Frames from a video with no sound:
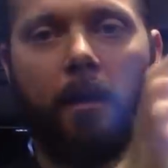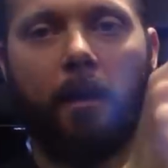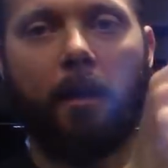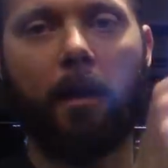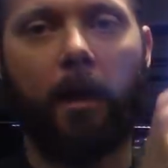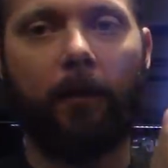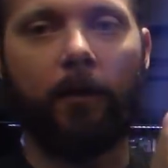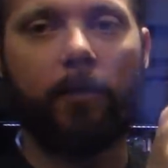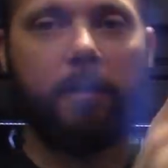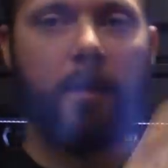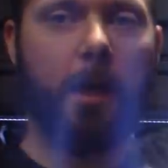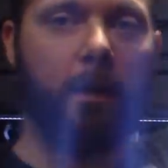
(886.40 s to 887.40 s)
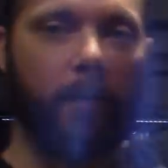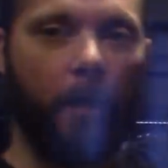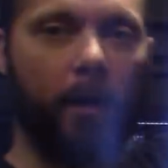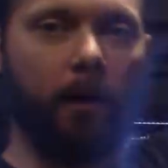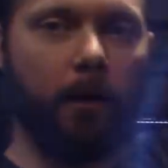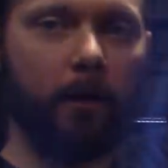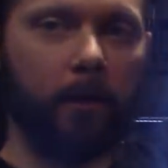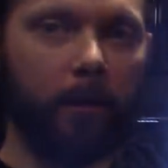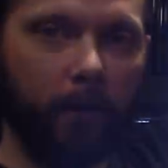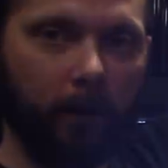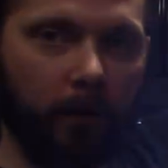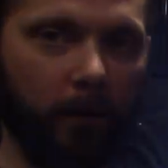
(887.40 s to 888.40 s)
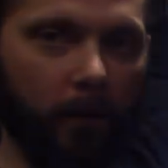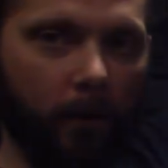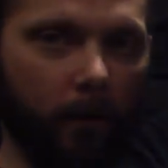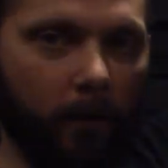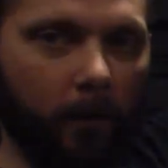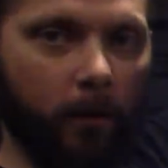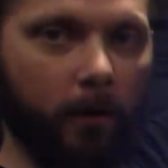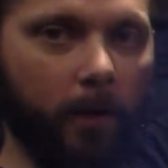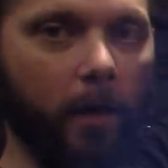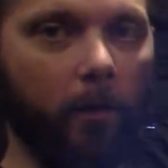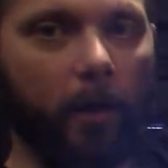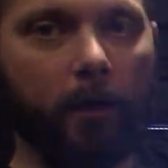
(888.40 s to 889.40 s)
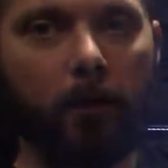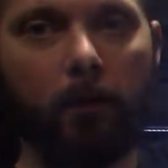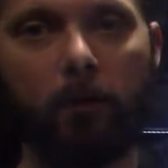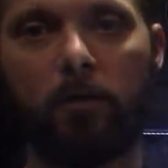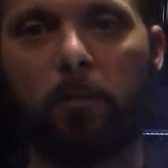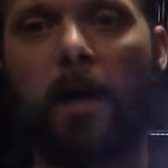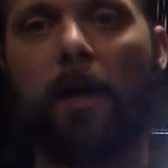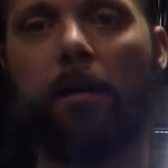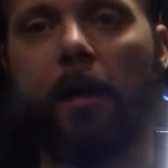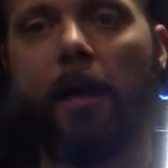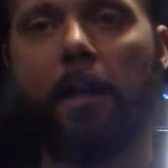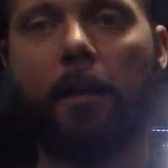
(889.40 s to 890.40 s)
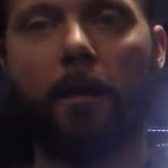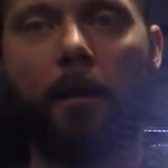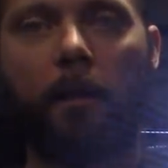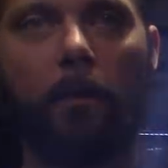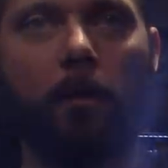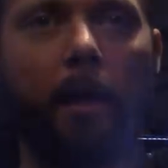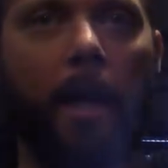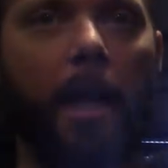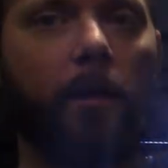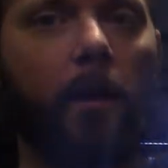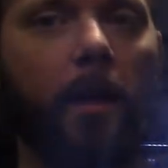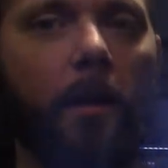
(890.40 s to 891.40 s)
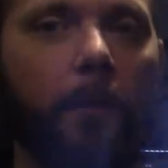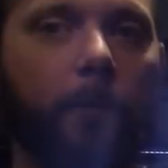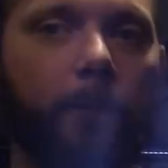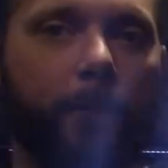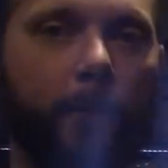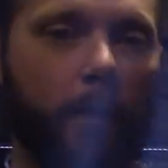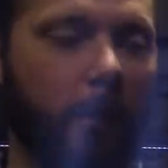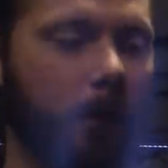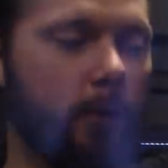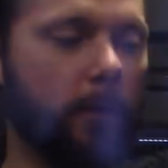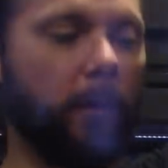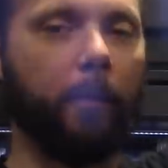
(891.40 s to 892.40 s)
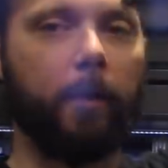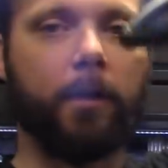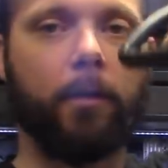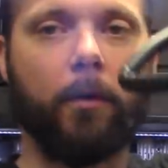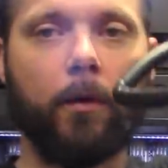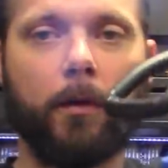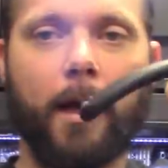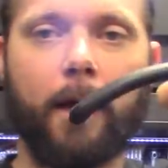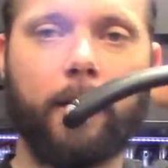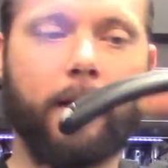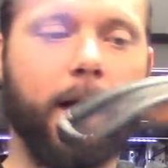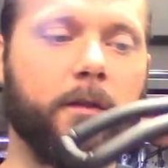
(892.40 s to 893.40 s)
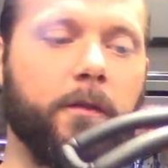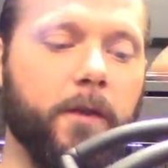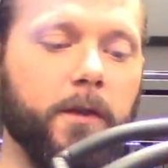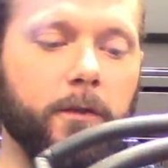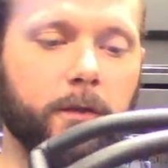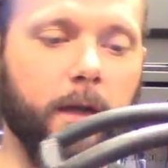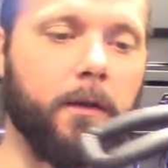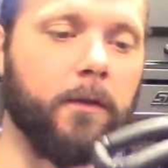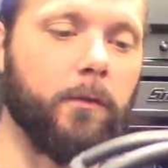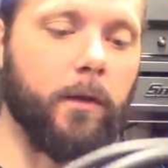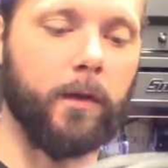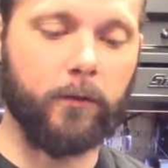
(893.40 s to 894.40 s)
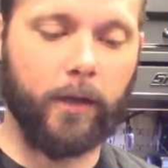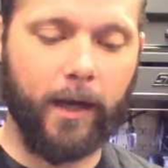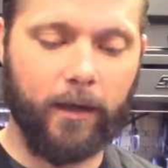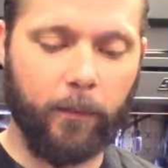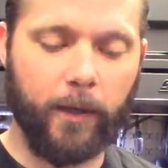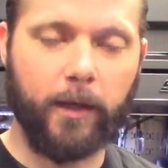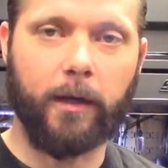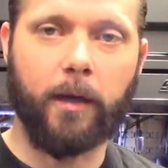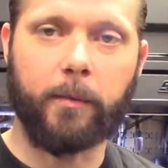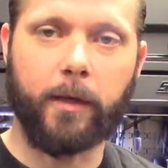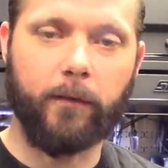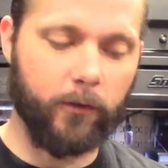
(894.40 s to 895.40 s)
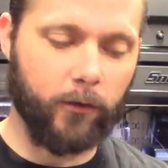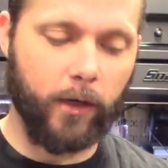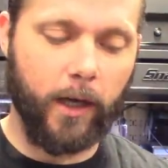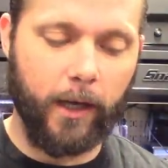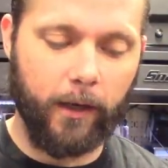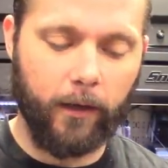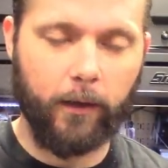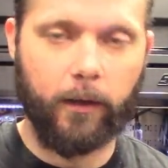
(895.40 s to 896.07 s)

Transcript: and have it just hang there, kind of like a little spotlight or a hang light. So pretty cool. Lots of features on this one. That's why I had to pick it up, give it a try.